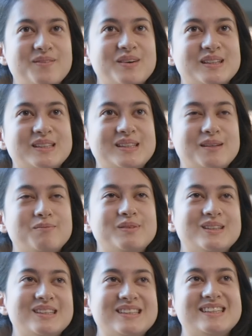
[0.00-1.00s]
was the
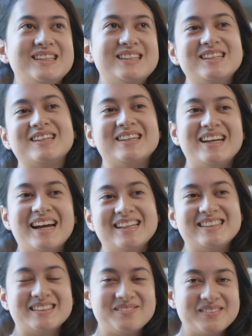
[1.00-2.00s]
ability to create
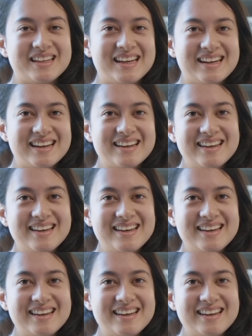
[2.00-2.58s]
something.